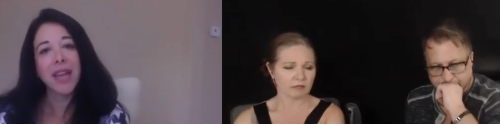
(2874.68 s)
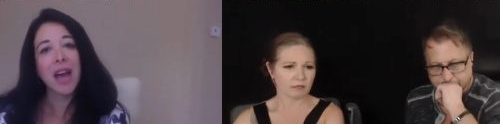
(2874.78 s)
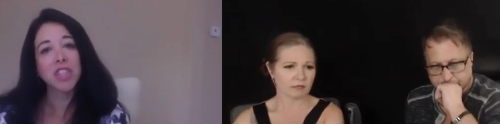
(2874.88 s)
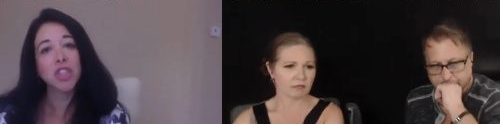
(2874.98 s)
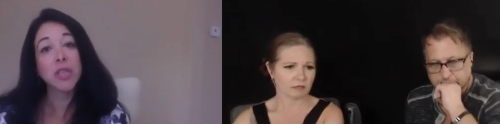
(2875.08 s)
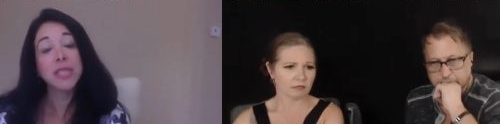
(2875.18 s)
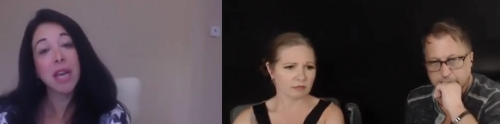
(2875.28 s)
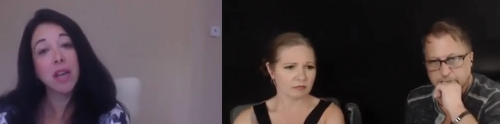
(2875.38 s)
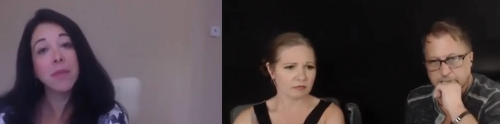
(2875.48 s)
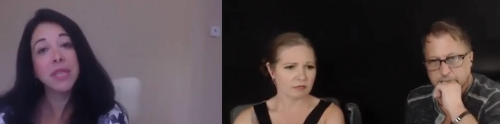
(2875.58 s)
Speaker 1: so the
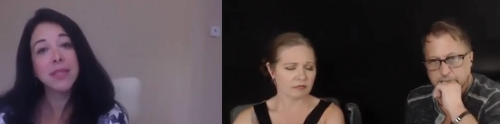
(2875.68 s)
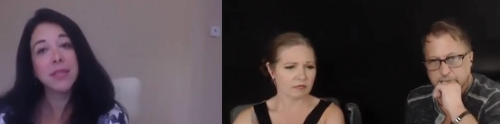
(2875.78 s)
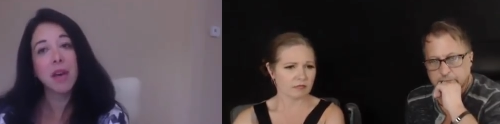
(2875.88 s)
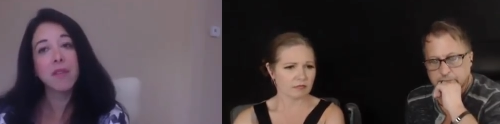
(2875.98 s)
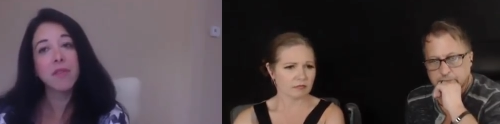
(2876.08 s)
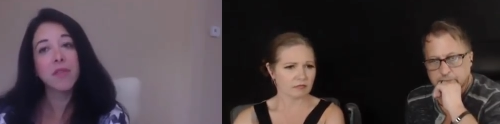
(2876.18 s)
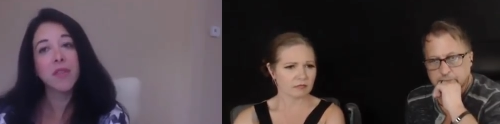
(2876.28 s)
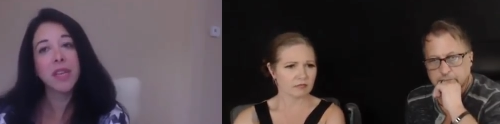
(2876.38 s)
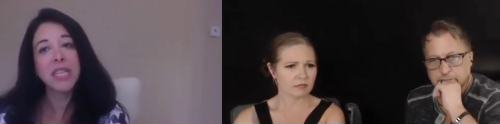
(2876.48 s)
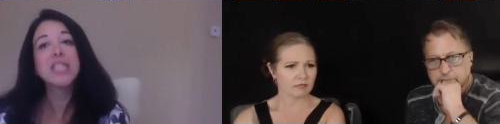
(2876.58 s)
settlement stuff
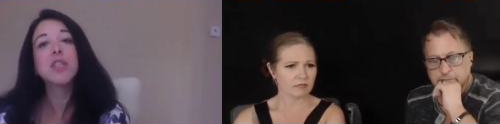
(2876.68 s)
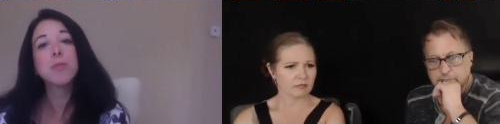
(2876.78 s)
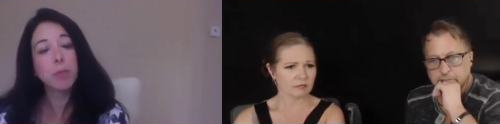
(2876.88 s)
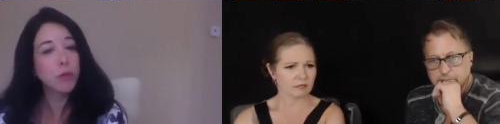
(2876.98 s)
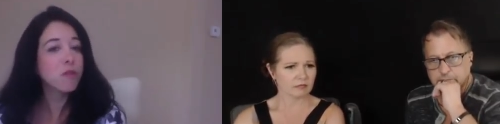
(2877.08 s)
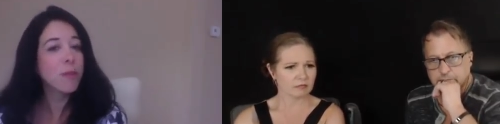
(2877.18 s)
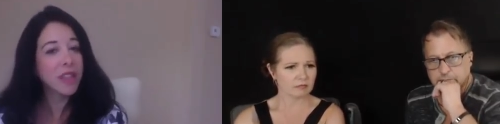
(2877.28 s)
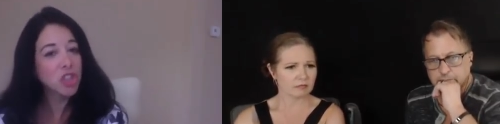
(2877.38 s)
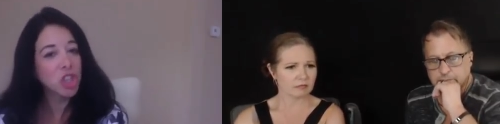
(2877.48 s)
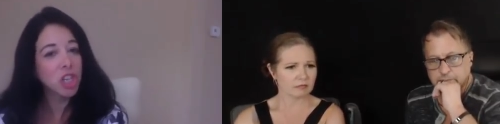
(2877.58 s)
needs to be approved by the
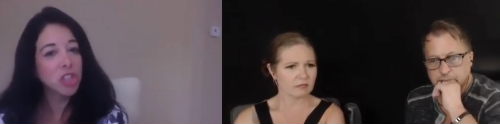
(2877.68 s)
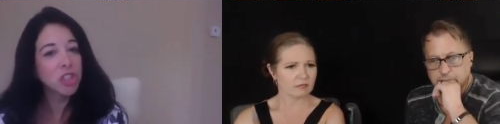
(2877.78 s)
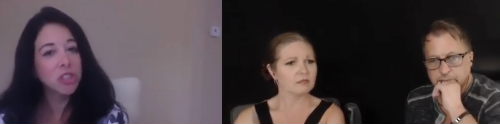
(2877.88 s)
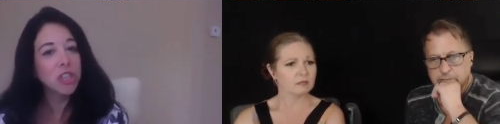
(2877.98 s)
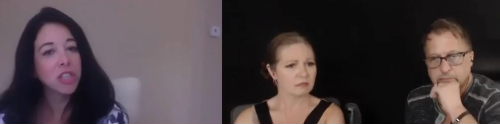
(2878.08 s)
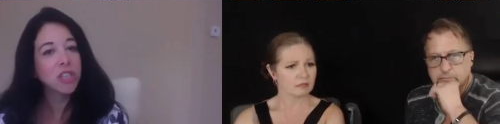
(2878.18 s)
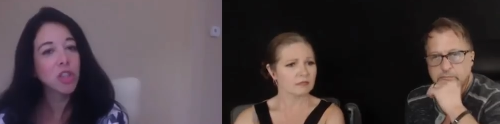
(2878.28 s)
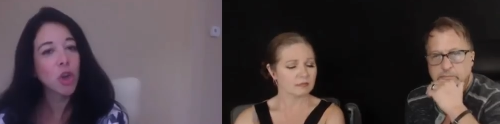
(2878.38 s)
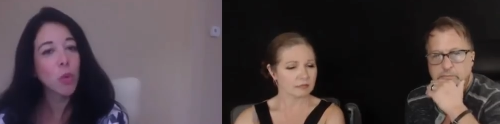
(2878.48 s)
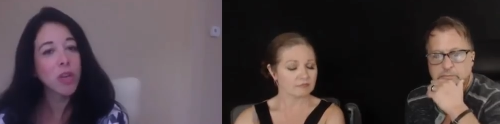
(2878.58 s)
judge. So
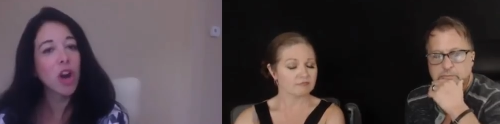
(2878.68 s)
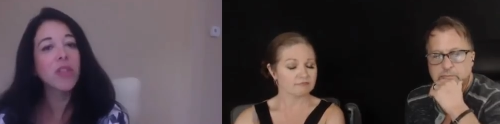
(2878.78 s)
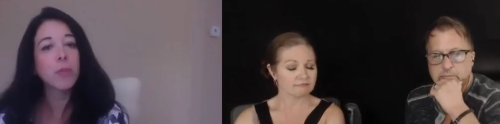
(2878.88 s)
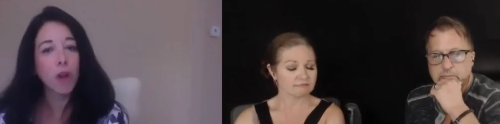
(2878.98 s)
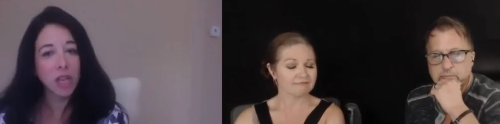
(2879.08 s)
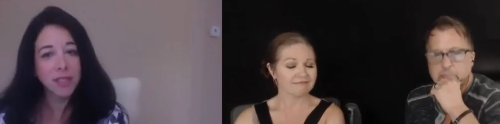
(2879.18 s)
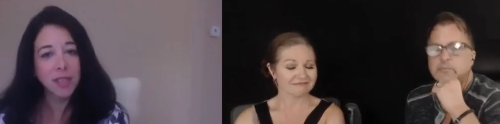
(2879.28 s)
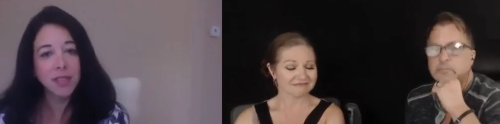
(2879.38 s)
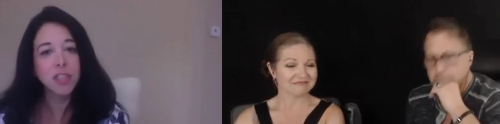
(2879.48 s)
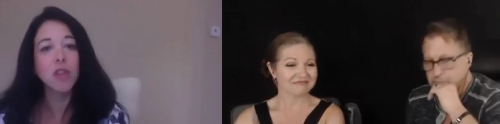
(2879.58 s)
we are in the process, you
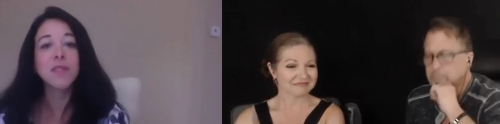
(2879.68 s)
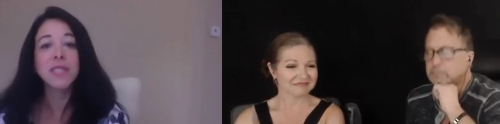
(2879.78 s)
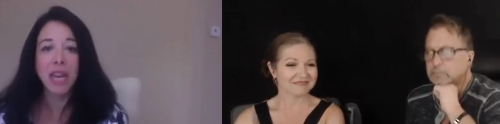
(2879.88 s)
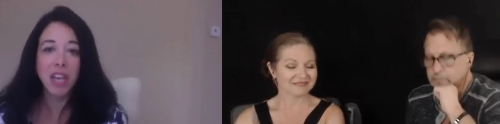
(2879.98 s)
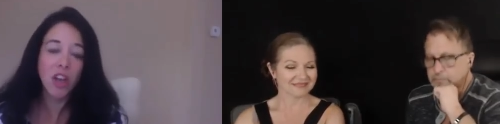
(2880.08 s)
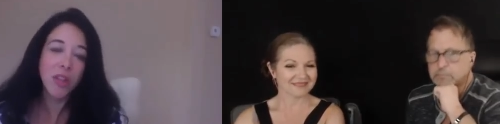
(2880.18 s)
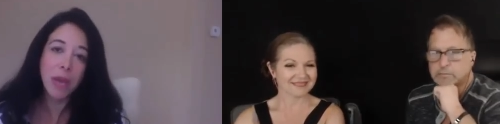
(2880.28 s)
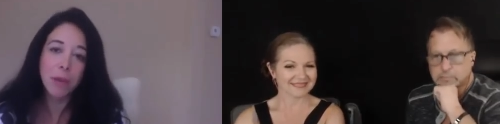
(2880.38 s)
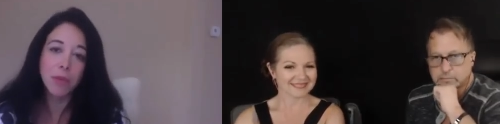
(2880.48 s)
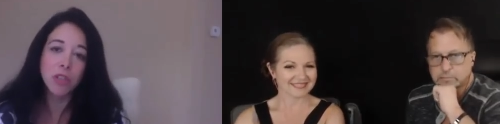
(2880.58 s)
know, of signing all the
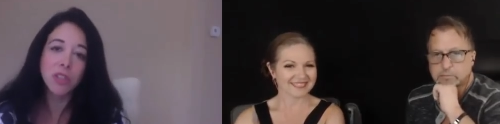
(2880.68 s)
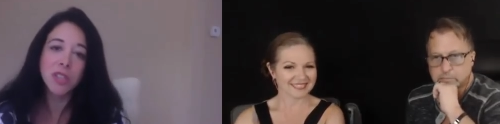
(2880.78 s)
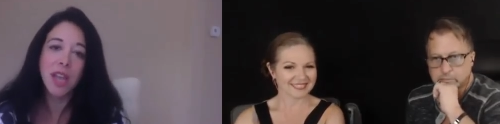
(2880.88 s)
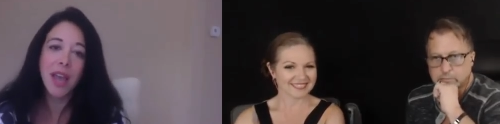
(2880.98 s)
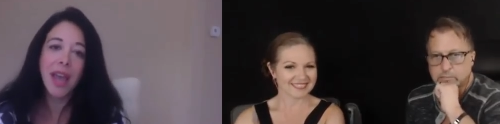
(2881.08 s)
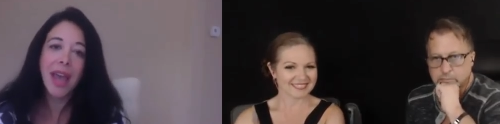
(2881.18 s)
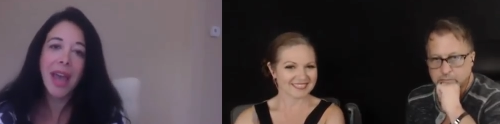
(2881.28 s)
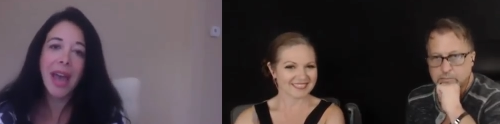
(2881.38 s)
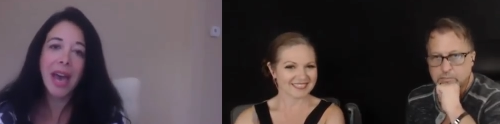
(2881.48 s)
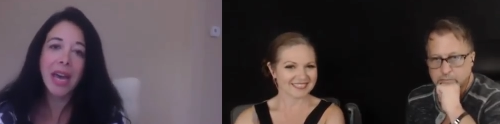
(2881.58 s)
papers.
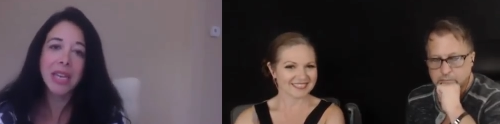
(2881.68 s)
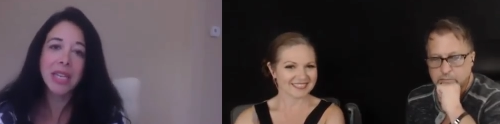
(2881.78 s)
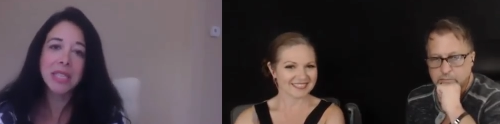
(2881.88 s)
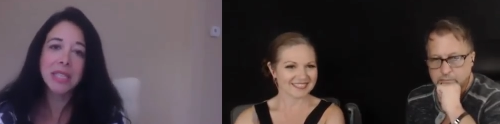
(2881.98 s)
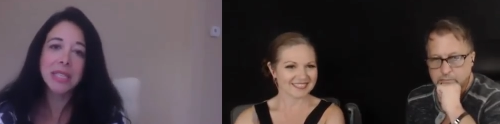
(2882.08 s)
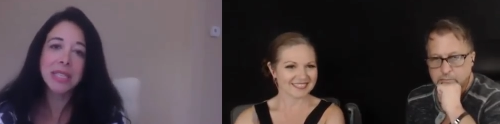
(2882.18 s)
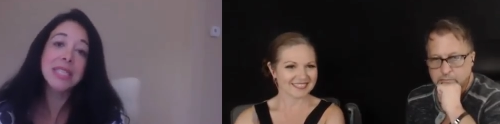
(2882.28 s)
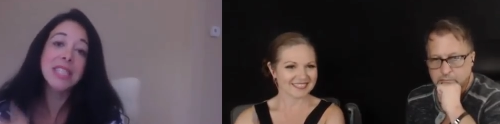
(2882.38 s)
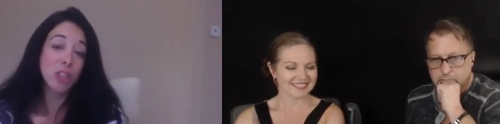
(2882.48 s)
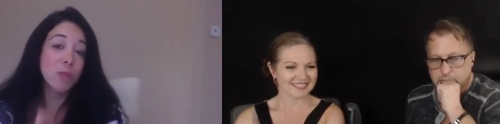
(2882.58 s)
And it's since
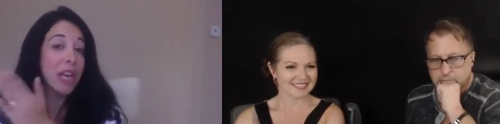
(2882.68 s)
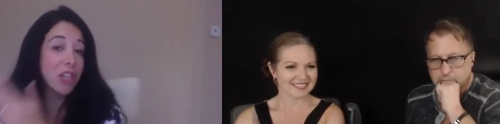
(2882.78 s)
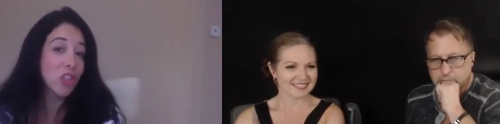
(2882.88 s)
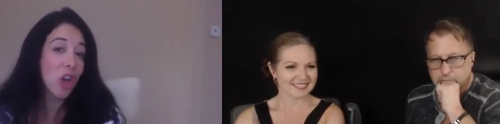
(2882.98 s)
there's minors comp